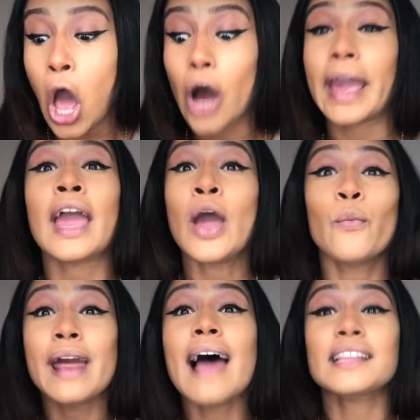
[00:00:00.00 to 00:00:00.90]
Okay,
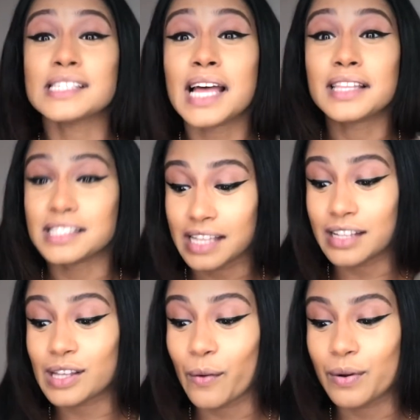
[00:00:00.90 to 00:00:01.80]
we have to set this thing.
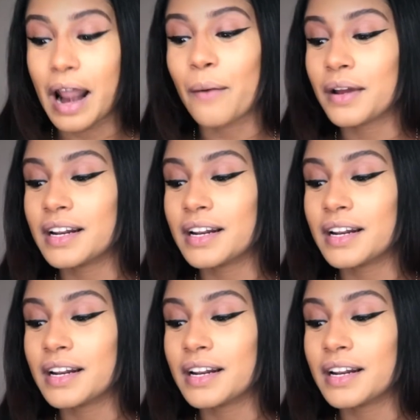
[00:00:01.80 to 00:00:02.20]
So now we're